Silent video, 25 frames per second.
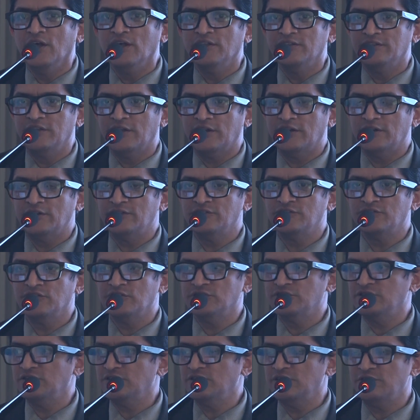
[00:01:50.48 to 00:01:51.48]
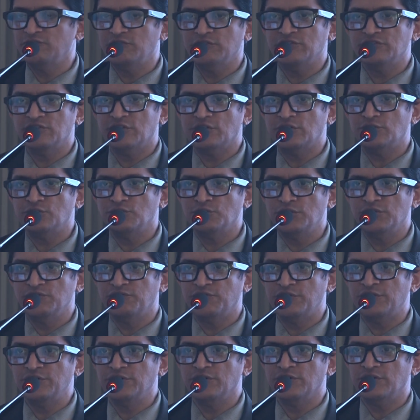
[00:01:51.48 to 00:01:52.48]
There are researches in which there are two
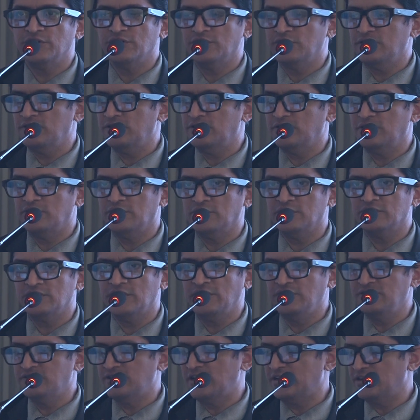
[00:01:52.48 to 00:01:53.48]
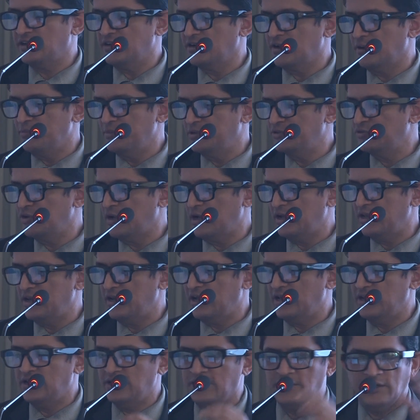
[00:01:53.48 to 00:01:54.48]
different things that can come in. So
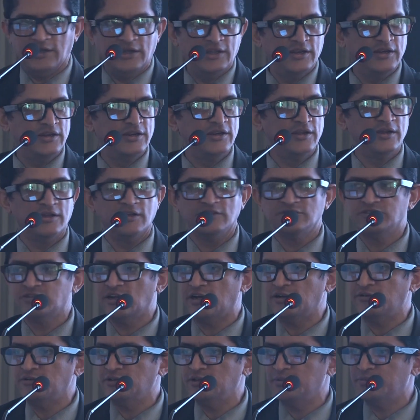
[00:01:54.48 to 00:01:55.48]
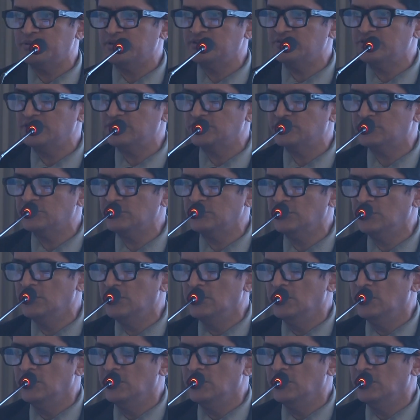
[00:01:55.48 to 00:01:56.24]
I'll start with the presentation.